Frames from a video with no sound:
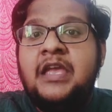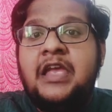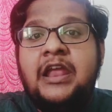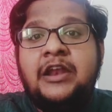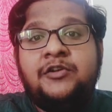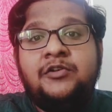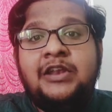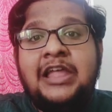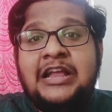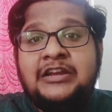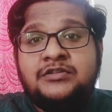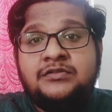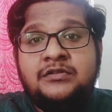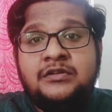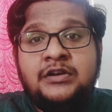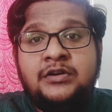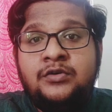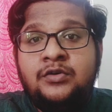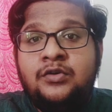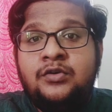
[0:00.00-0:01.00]
It will
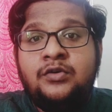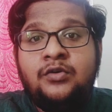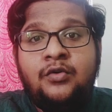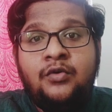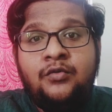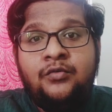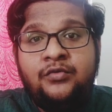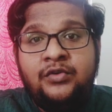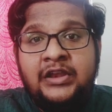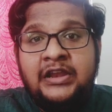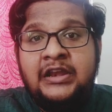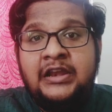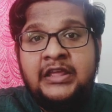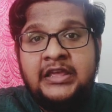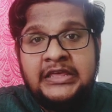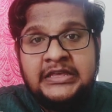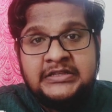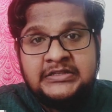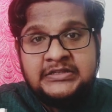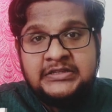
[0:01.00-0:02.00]
actually don't go
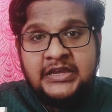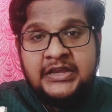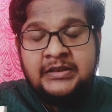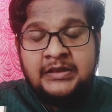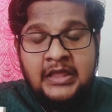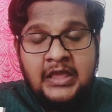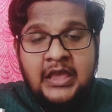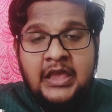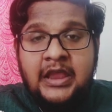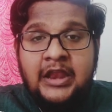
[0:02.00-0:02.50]
freely inside.